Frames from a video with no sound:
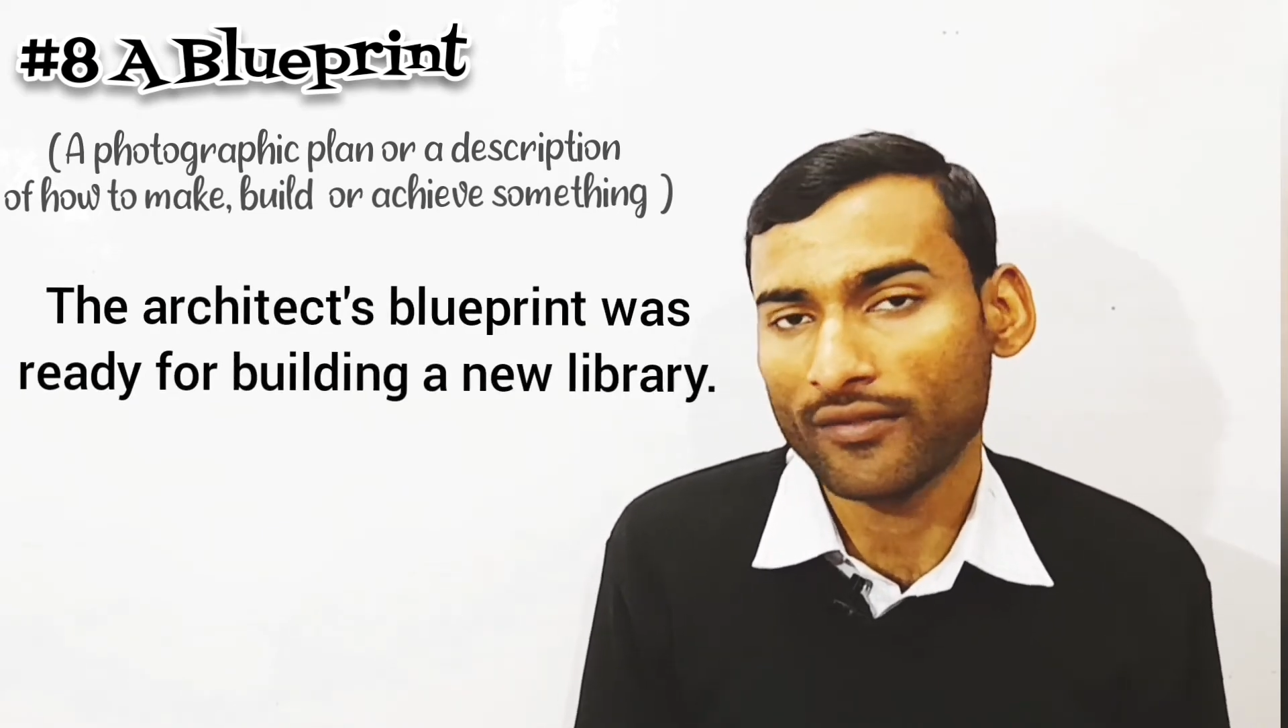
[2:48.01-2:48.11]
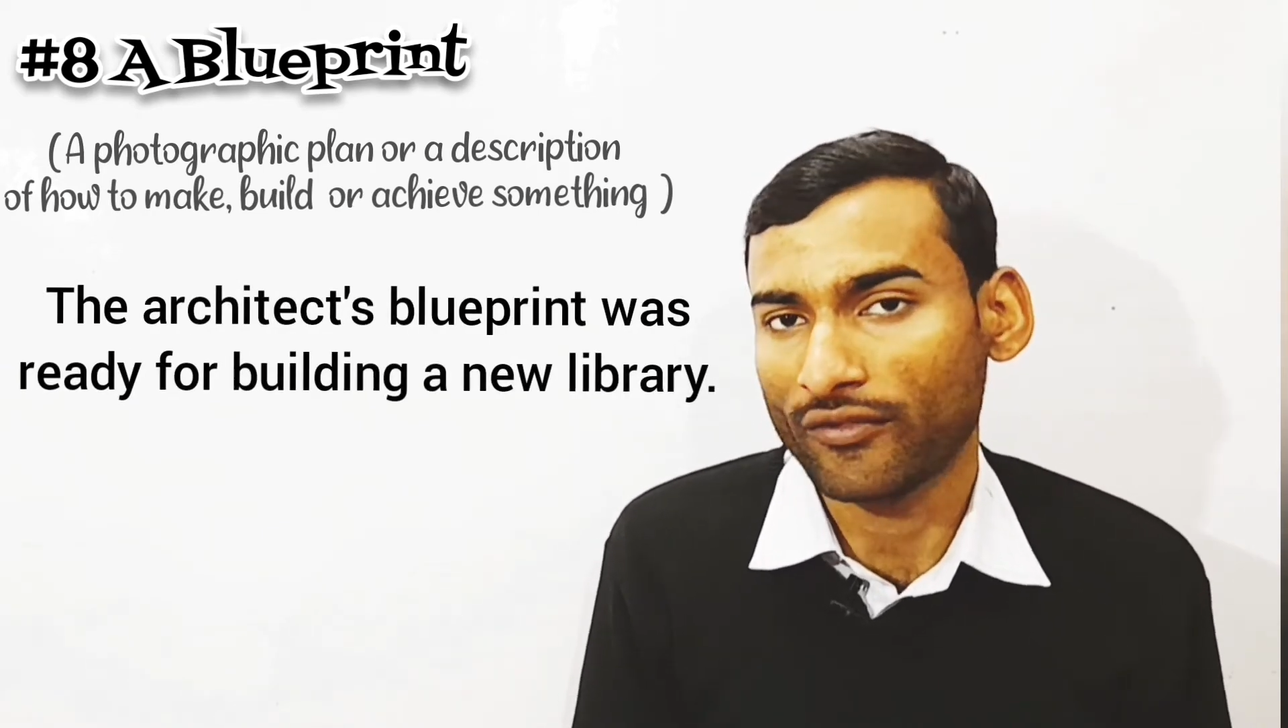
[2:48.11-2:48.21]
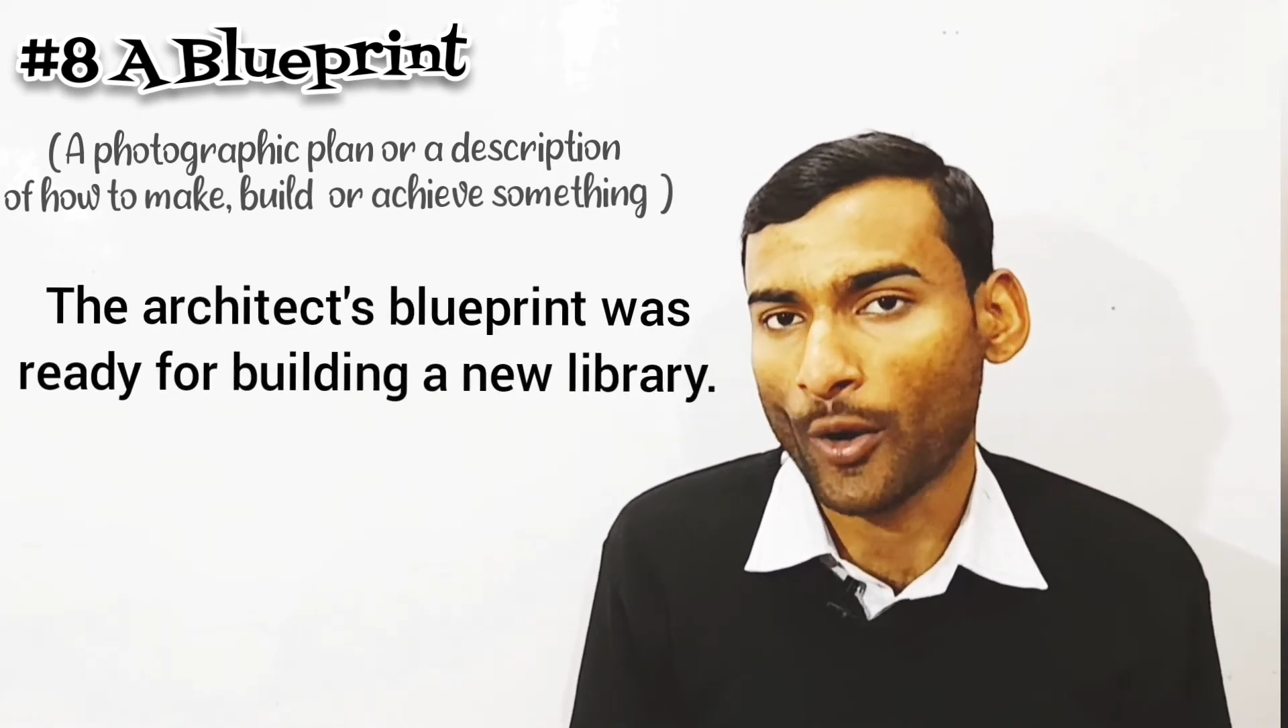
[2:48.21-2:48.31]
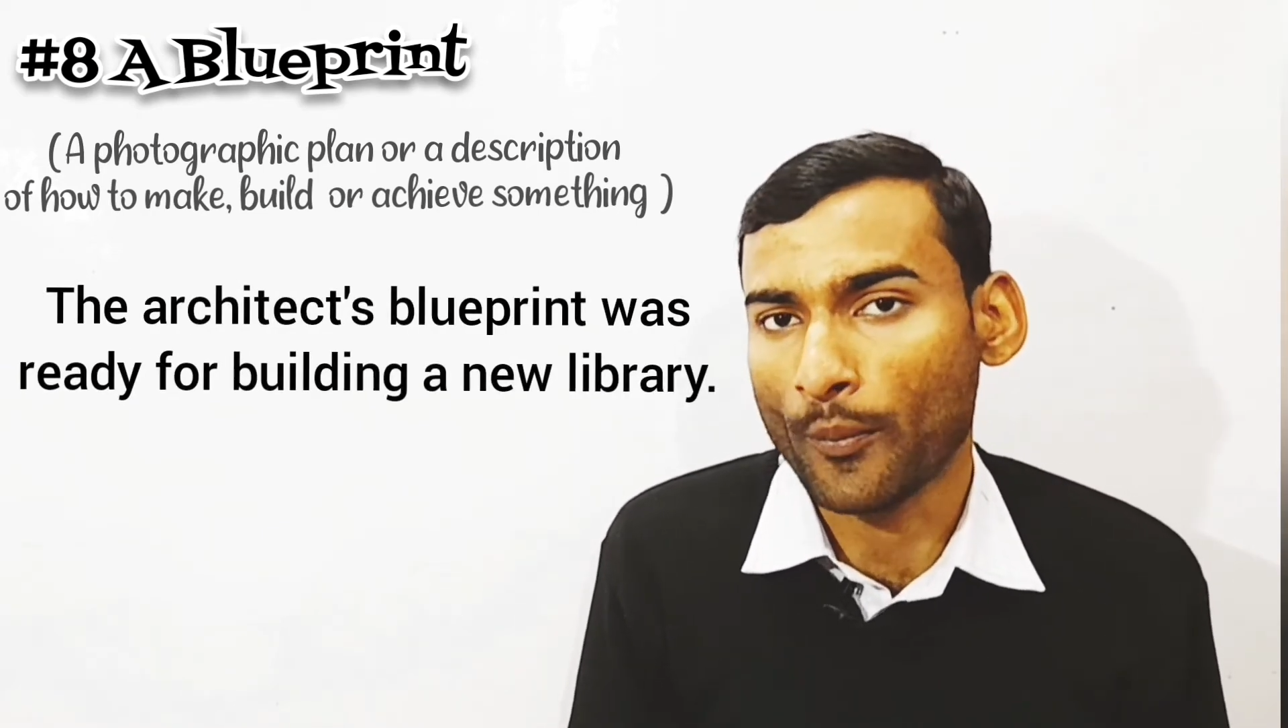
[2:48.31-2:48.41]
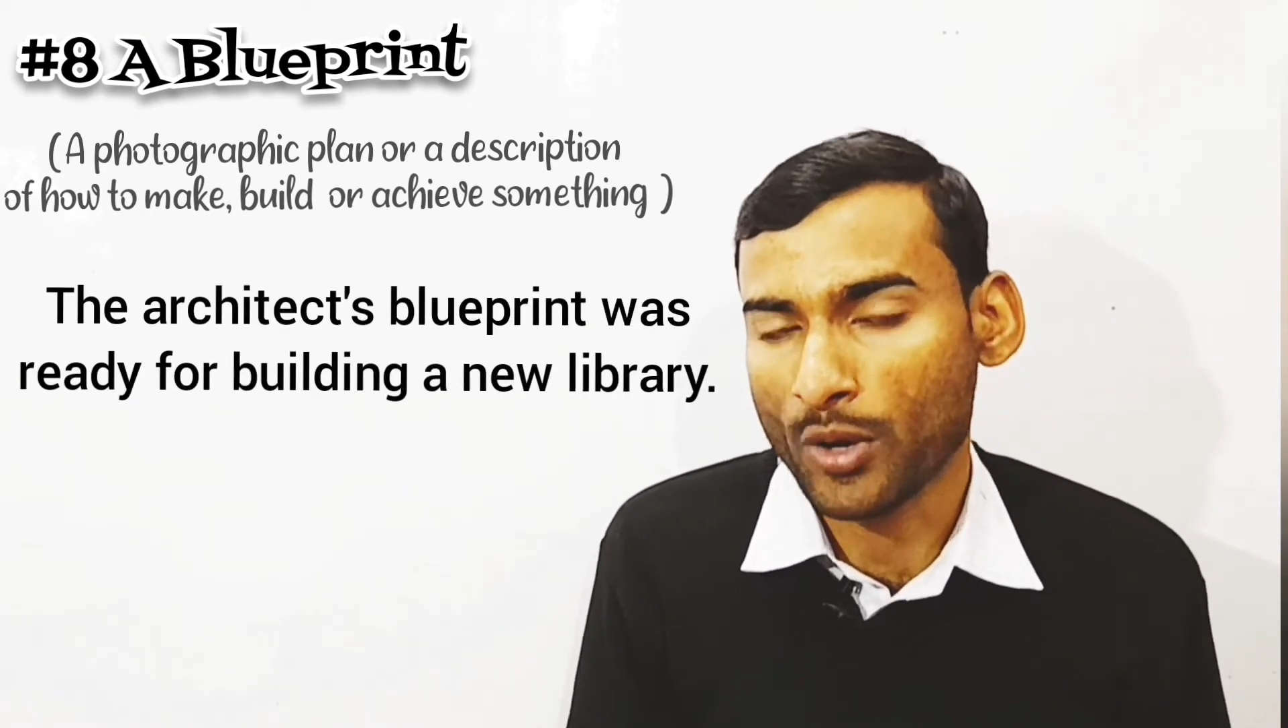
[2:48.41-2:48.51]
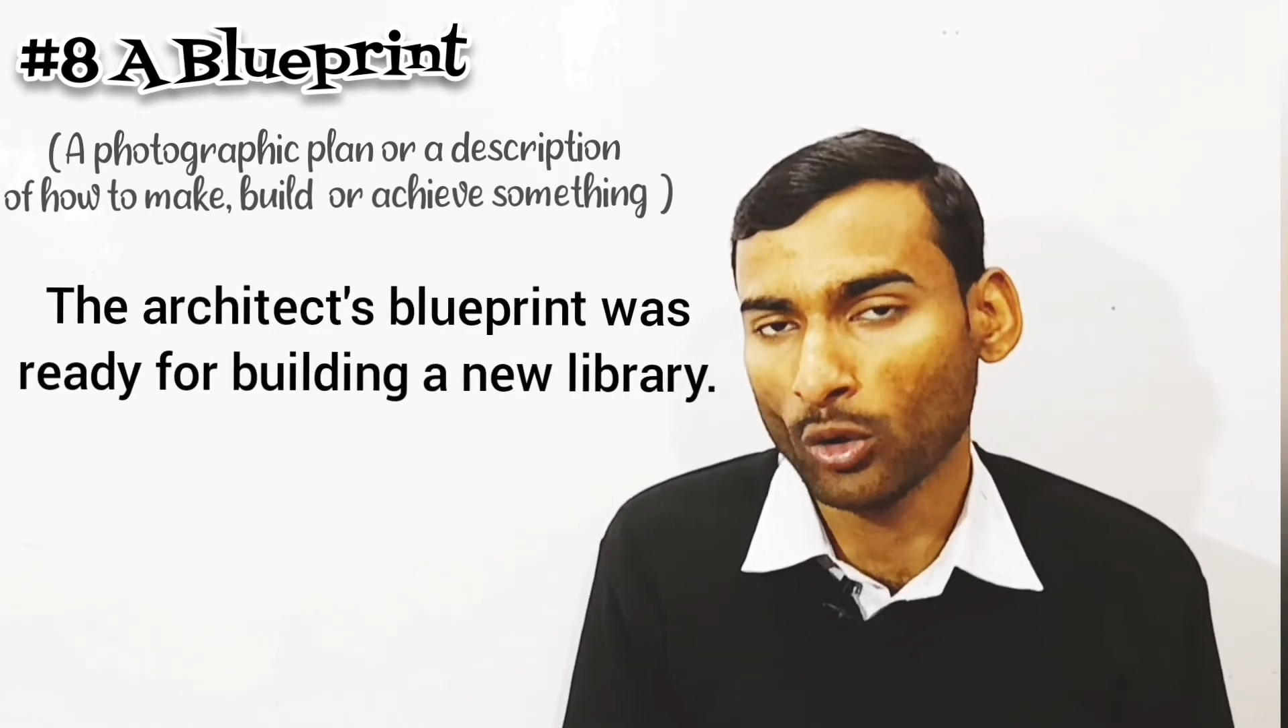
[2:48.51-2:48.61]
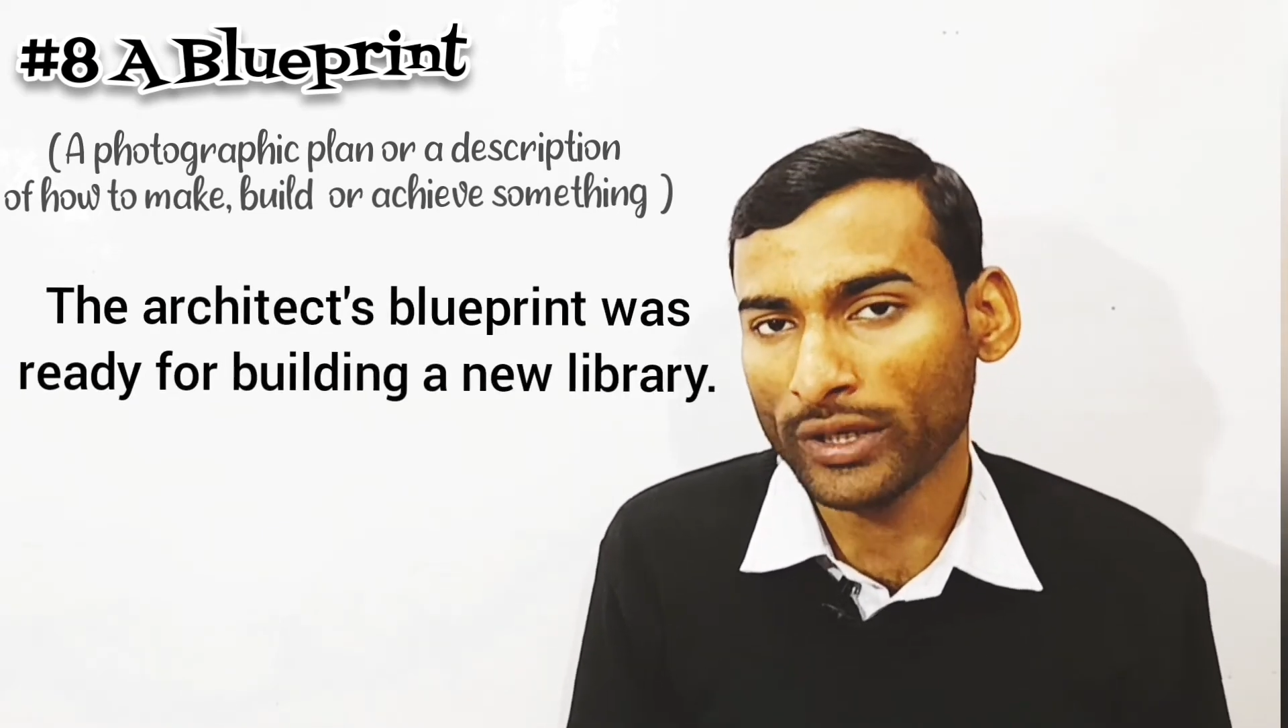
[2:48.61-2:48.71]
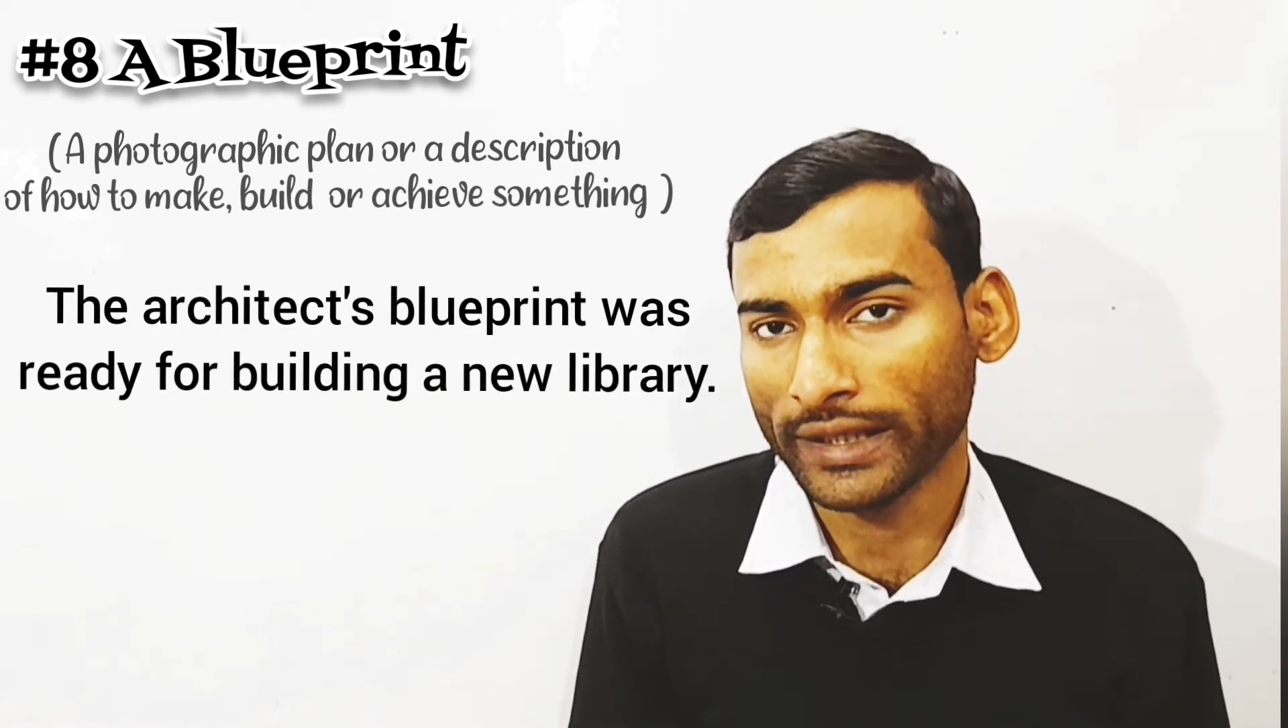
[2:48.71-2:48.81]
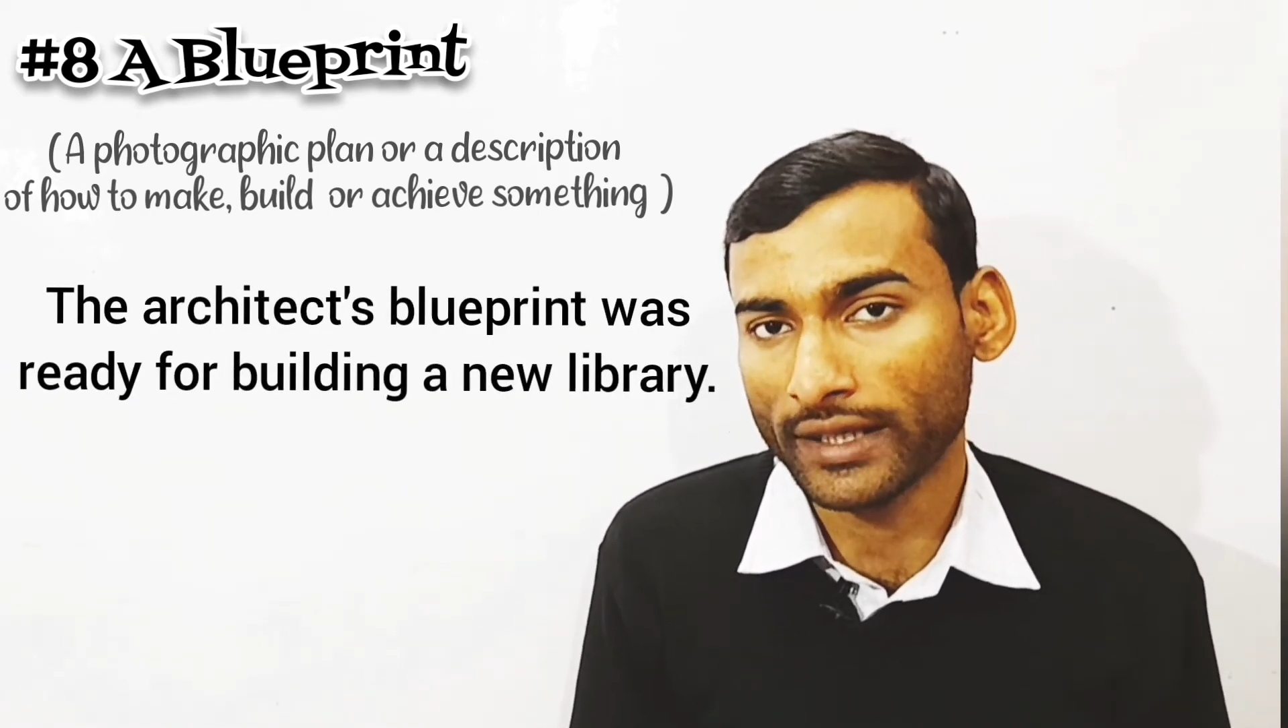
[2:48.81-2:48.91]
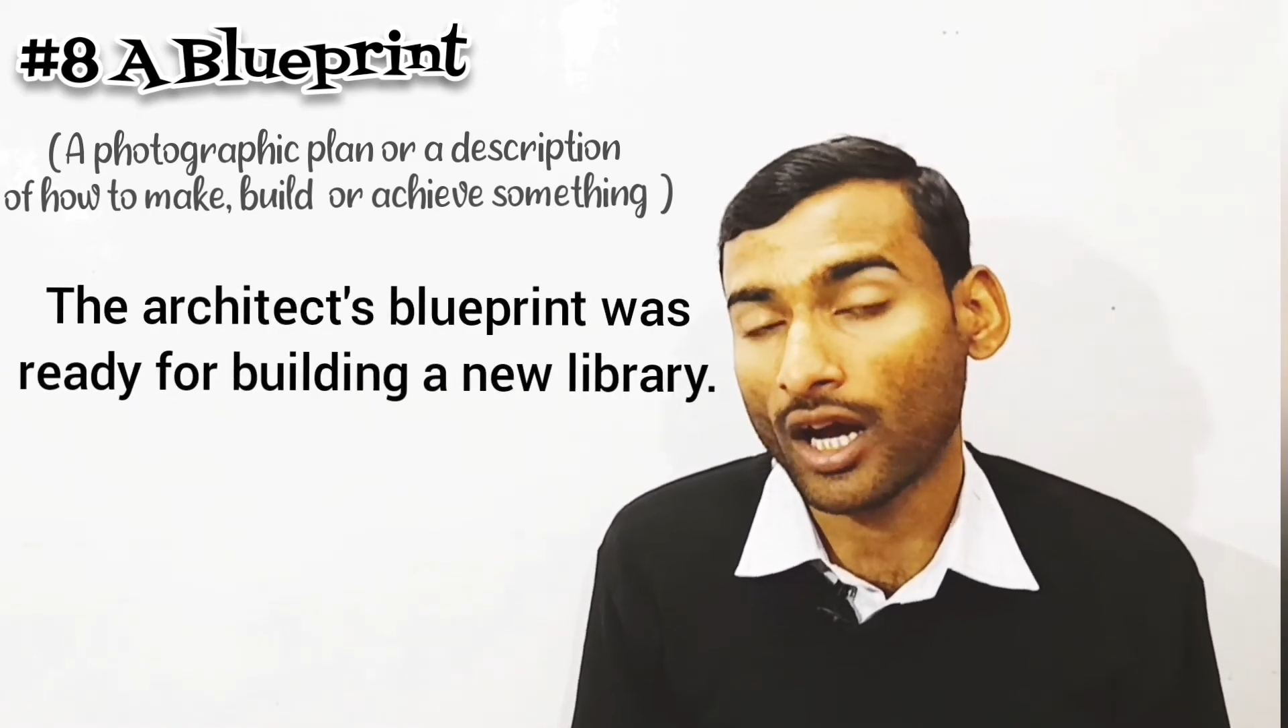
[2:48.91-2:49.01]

for building